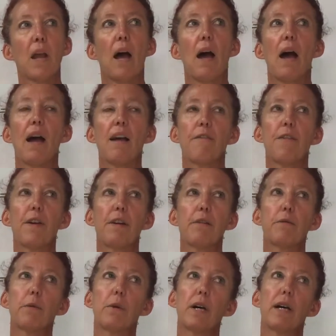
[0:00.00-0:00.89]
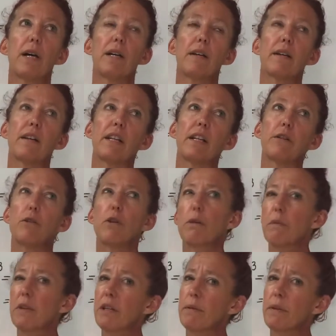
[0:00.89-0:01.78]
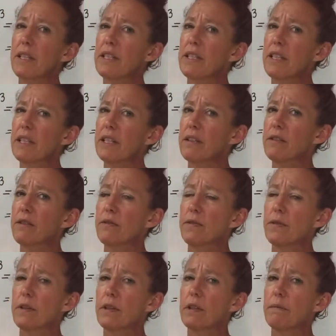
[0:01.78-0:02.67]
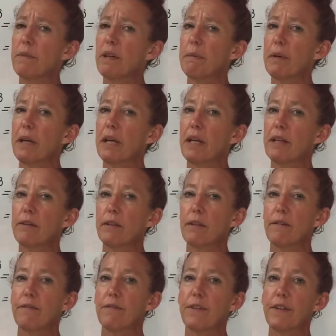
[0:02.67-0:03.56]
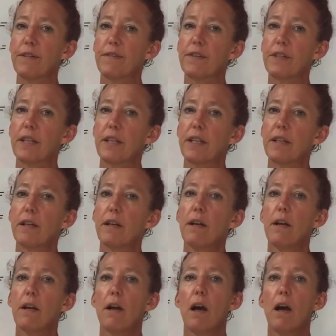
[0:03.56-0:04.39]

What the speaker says: I found one that normally retails for maybe $150.